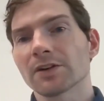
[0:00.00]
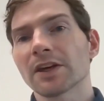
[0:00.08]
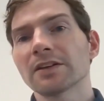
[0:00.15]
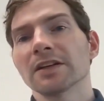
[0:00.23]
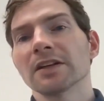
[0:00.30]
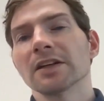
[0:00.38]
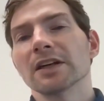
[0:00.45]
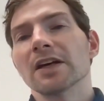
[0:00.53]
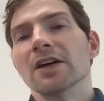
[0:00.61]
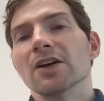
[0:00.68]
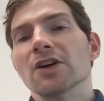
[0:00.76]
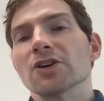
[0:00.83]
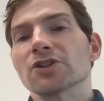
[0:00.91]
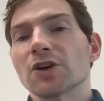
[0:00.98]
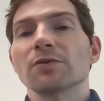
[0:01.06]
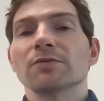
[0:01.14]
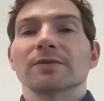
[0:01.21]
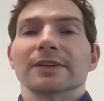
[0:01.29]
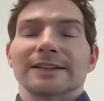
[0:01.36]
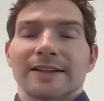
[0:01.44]
on. Okay,
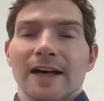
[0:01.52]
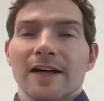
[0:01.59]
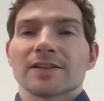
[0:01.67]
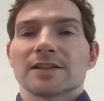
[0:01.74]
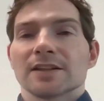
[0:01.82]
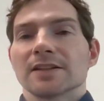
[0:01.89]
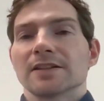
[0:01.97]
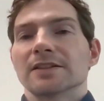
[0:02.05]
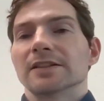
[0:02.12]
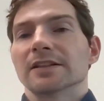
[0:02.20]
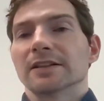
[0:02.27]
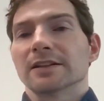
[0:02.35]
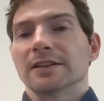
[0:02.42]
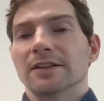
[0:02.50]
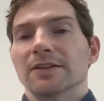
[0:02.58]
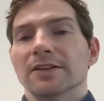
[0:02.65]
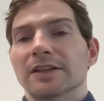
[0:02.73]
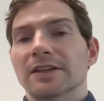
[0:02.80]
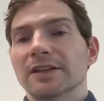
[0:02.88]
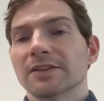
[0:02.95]
so that's the
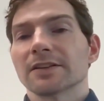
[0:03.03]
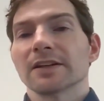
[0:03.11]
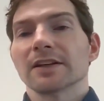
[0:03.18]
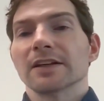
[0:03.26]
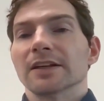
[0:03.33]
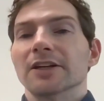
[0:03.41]
idea here.